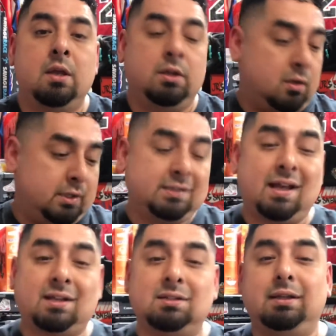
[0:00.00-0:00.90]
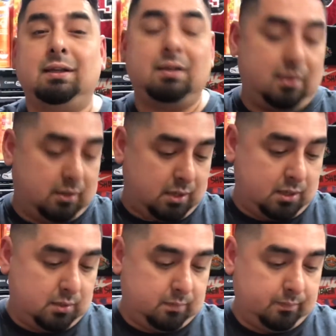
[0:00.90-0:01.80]
you know, these actually
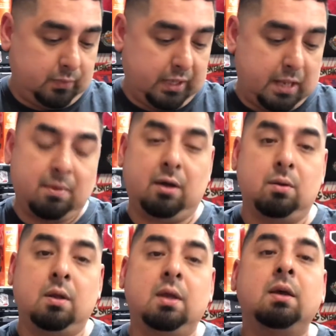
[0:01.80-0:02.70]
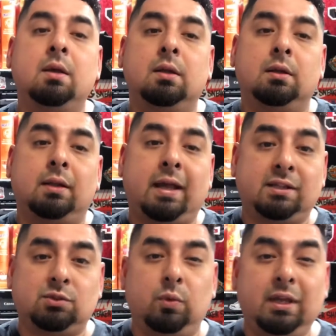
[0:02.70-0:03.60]
um, came out
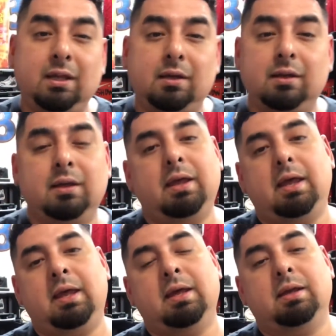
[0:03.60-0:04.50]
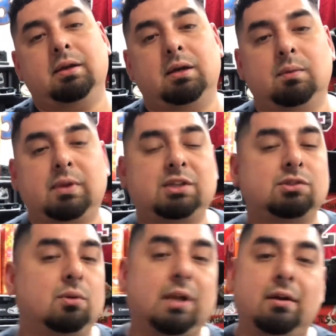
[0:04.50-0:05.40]
last week, and um, they
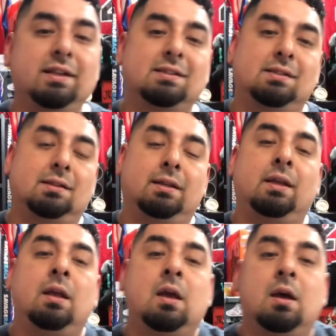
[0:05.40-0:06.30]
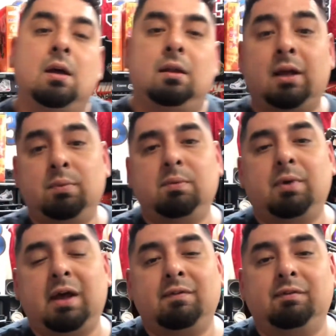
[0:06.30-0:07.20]
sold out instantly. A lot of people
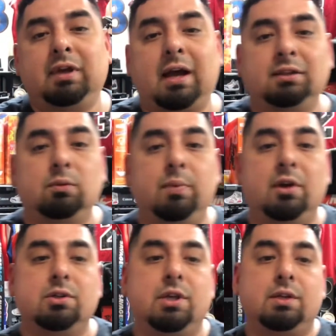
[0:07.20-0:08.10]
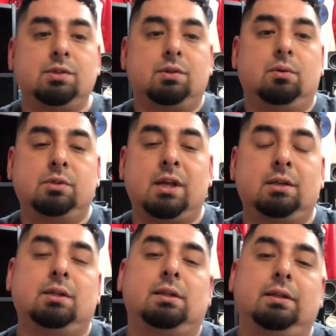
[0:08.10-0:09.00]
haven't even got their pairs yet, so
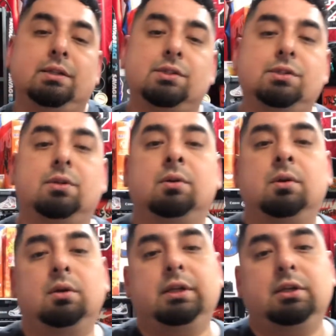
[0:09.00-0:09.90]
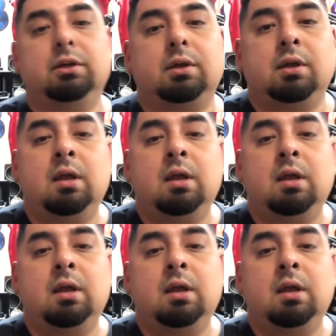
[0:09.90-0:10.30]
technically this is still an early look.